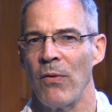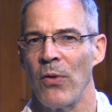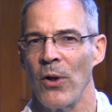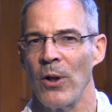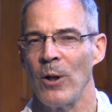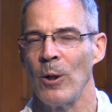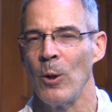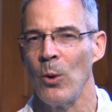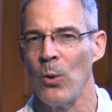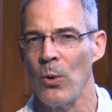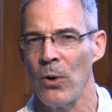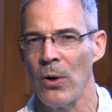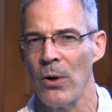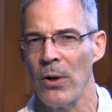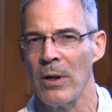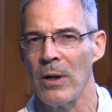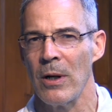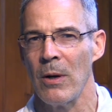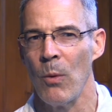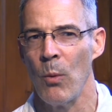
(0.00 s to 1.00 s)
the
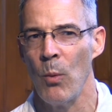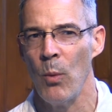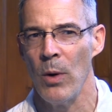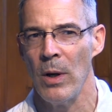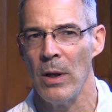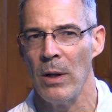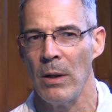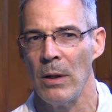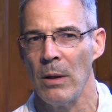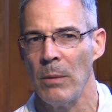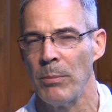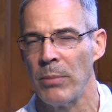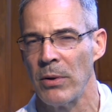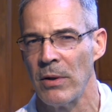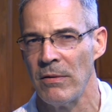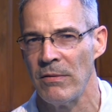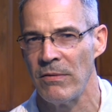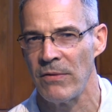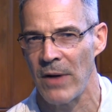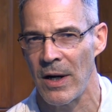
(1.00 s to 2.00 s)
Lord will
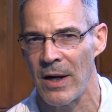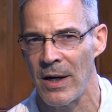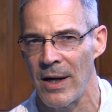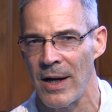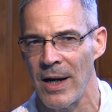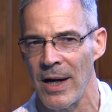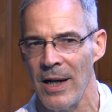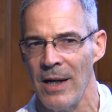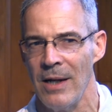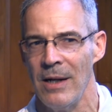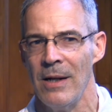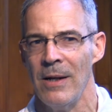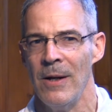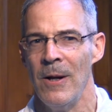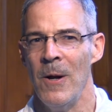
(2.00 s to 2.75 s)
provide